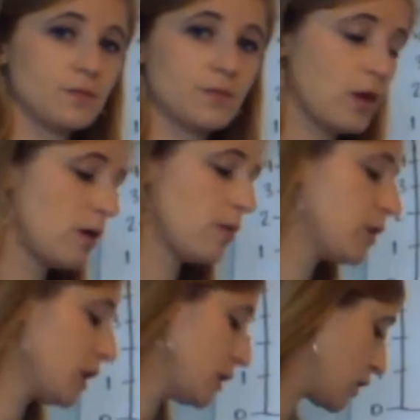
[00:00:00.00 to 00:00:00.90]
How many
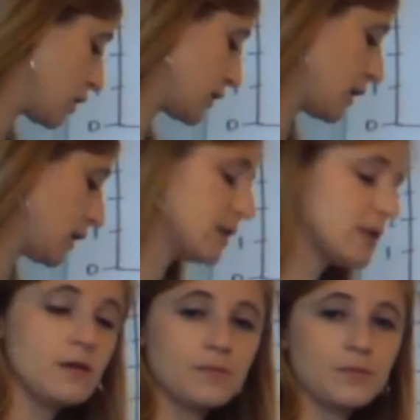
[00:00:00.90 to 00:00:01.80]
dogs did I see?
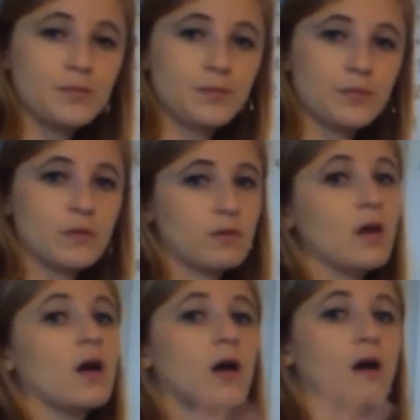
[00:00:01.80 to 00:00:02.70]

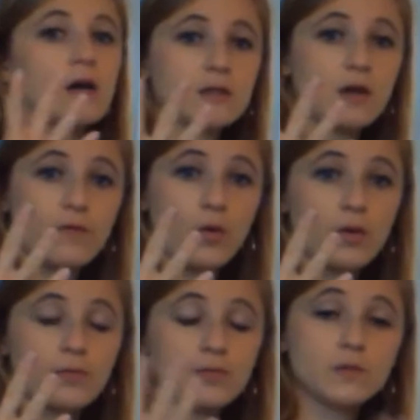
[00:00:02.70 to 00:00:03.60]
I saw 4.
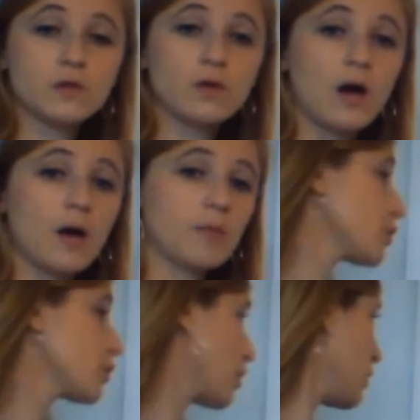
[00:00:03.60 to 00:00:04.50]
So I'm going to
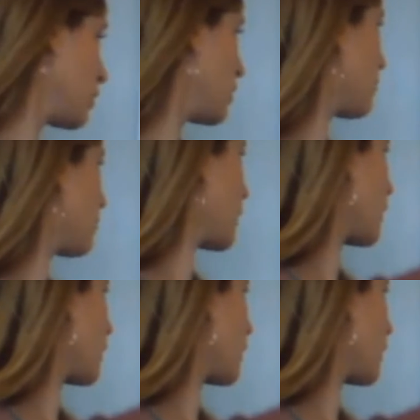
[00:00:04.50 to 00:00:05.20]
draw my bar